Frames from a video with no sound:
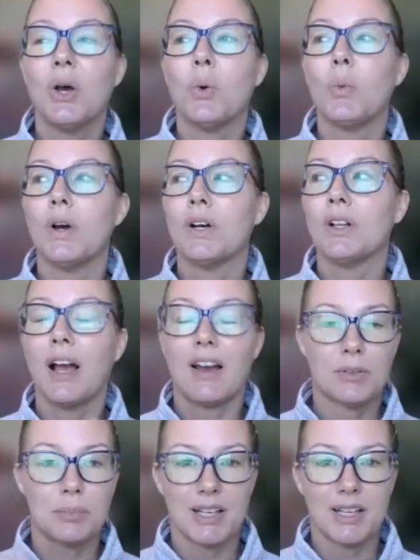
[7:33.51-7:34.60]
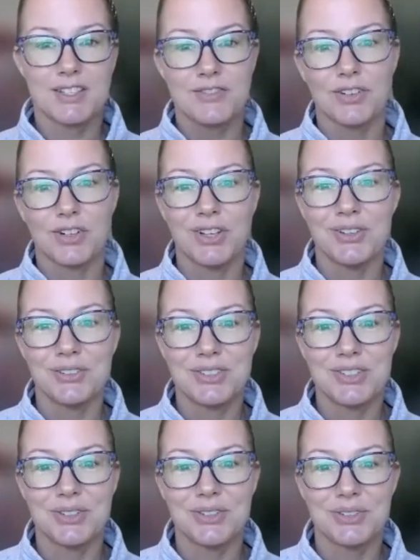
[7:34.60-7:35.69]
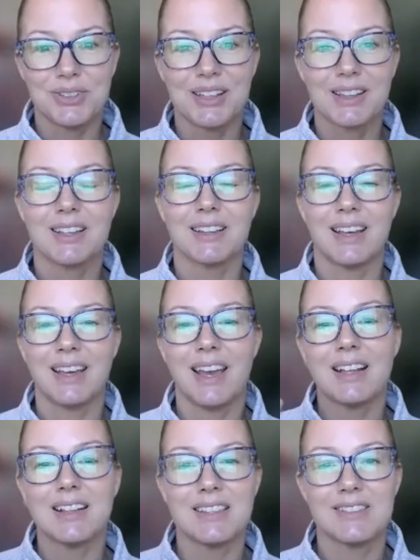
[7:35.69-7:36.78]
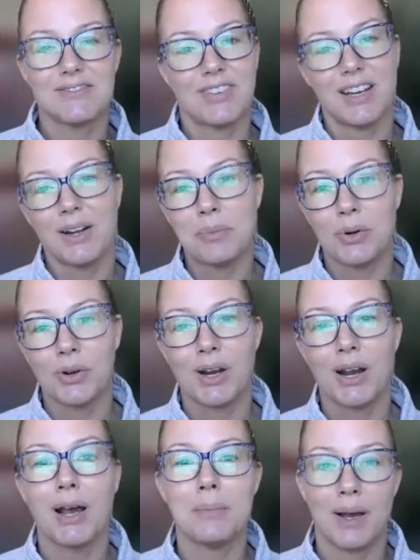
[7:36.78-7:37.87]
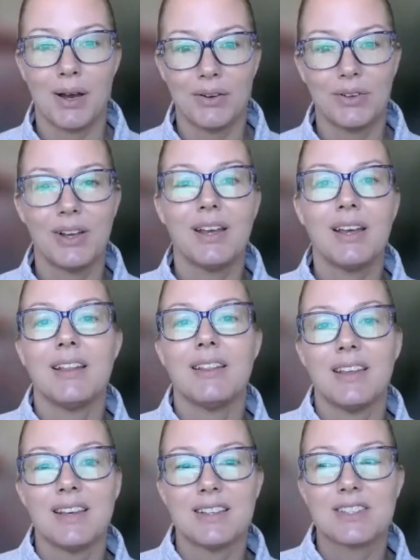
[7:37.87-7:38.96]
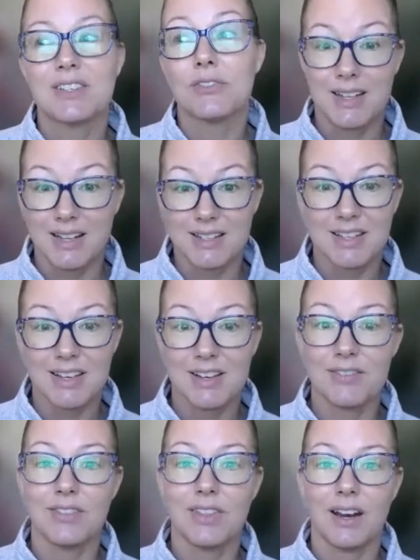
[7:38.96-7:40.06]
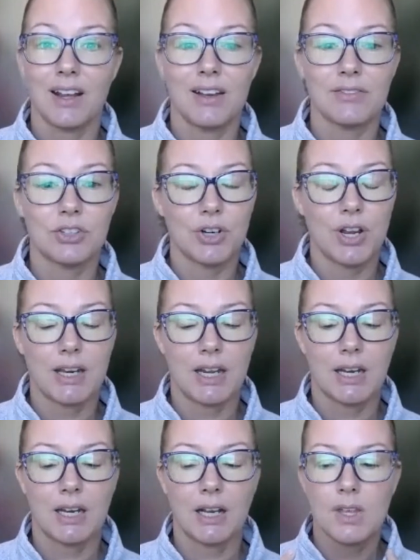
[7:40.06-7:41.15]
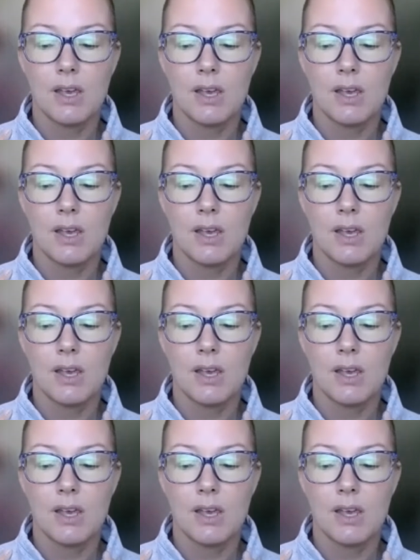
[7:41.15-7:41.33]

we'll have a place for you to click the link and find out more about this intensive that I have created.